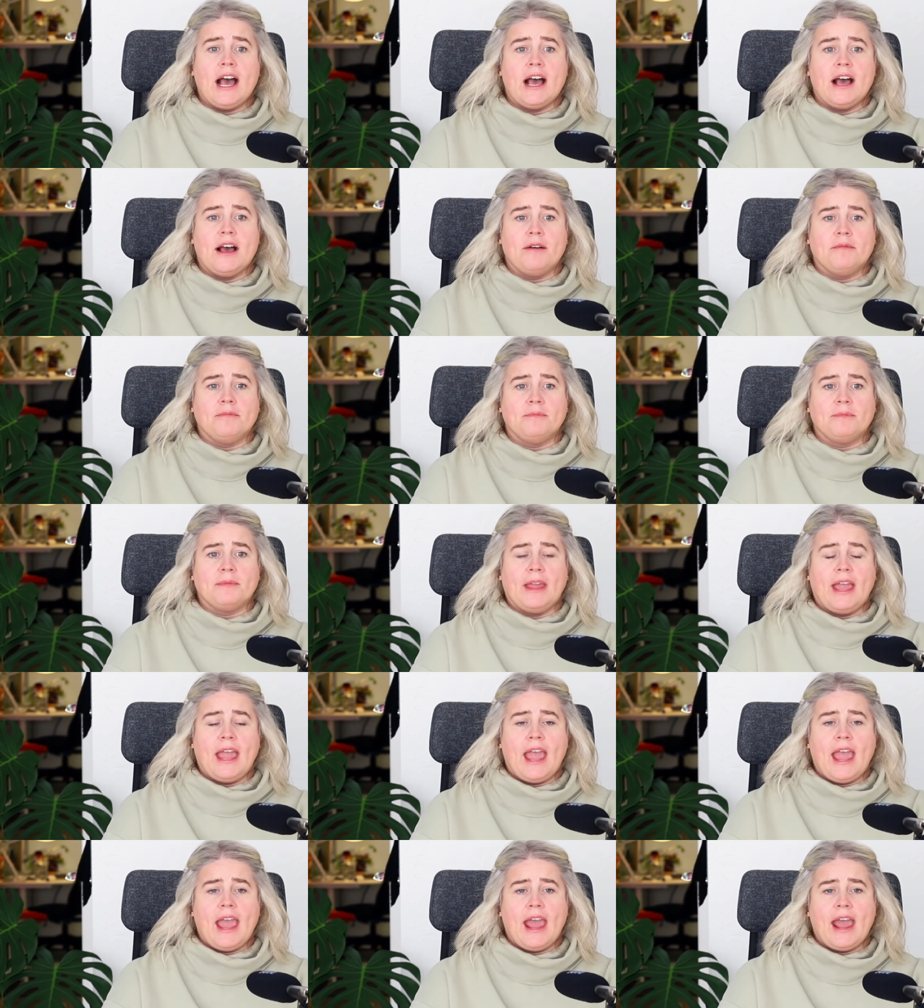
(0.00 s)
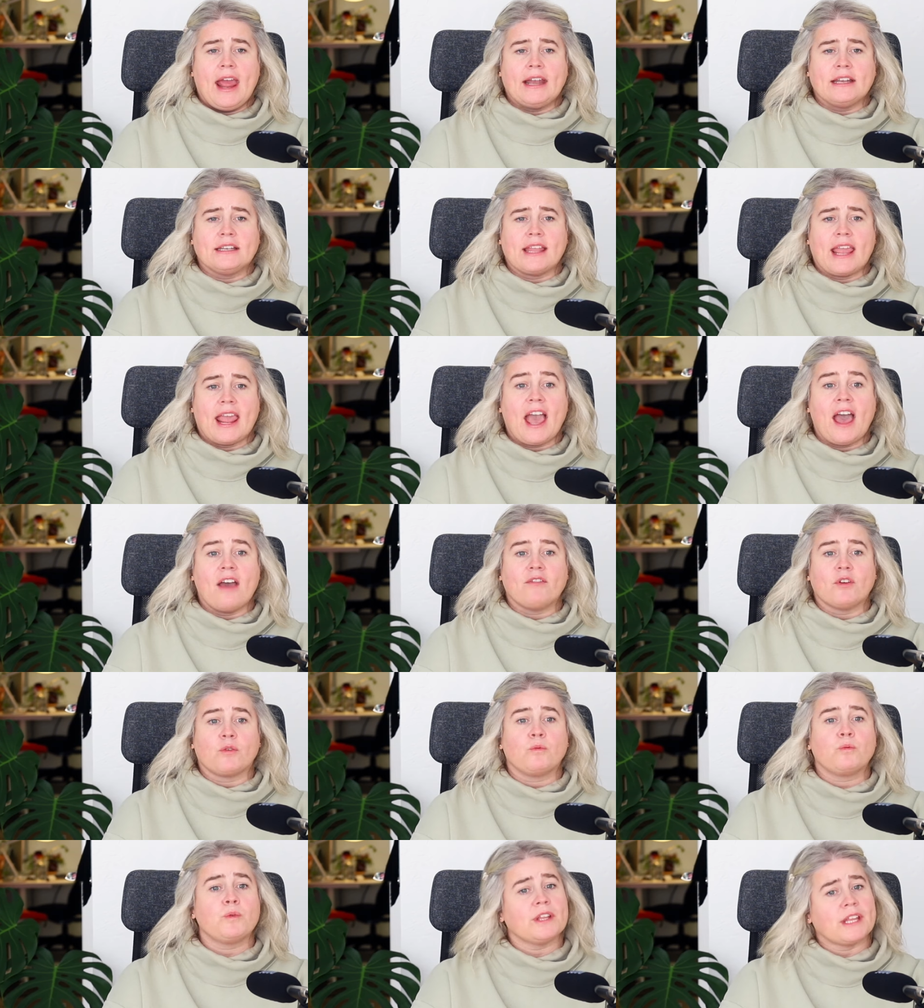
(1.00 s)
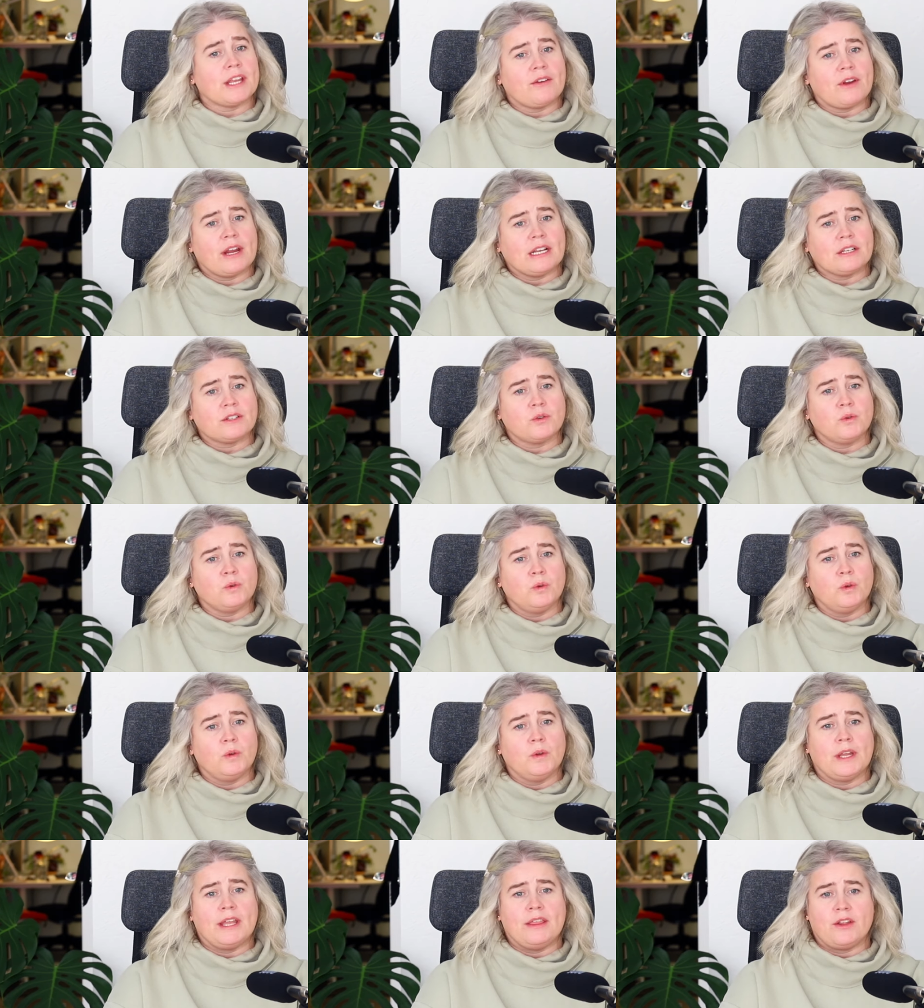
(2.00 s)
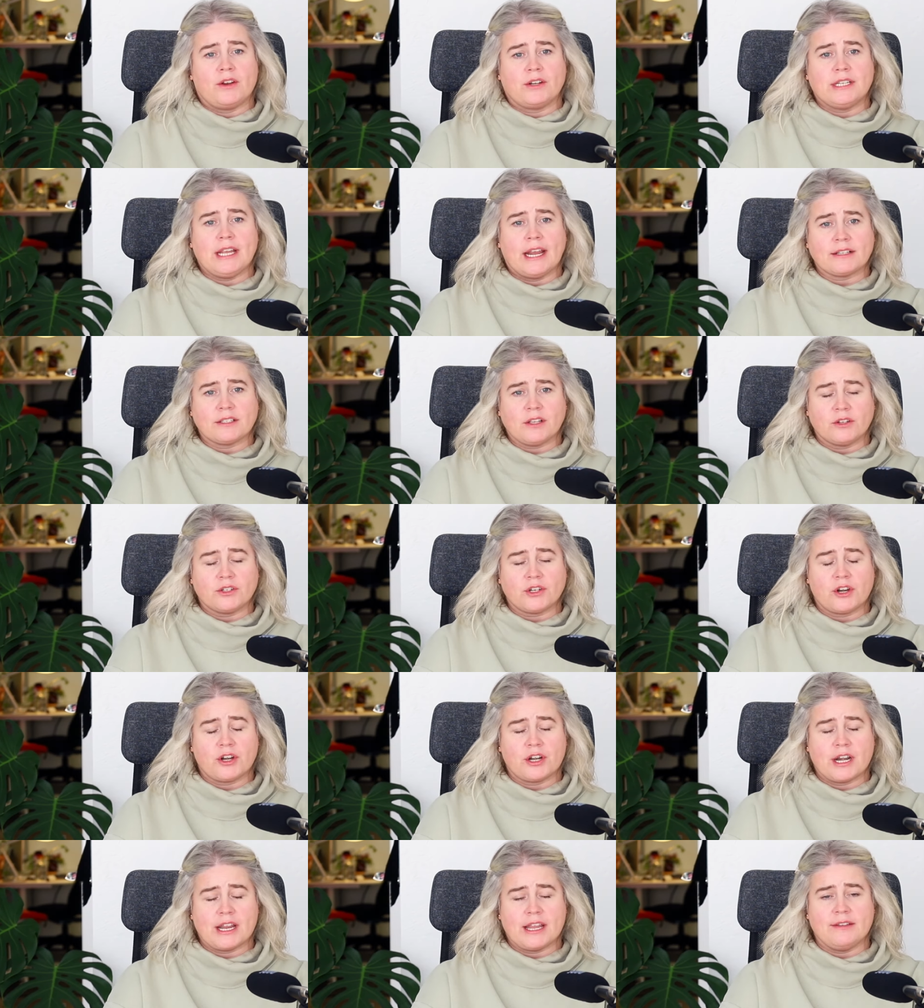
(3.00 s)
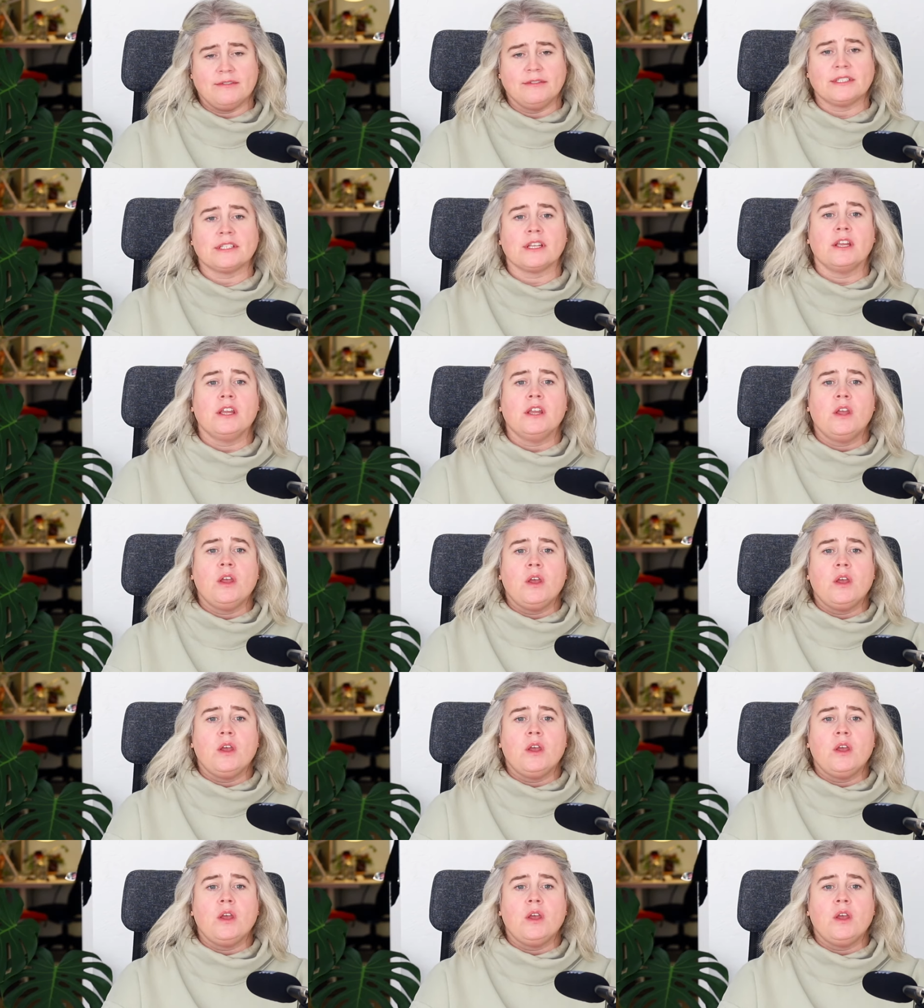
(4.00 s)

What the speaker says: And they have a really great tool in their text alternatives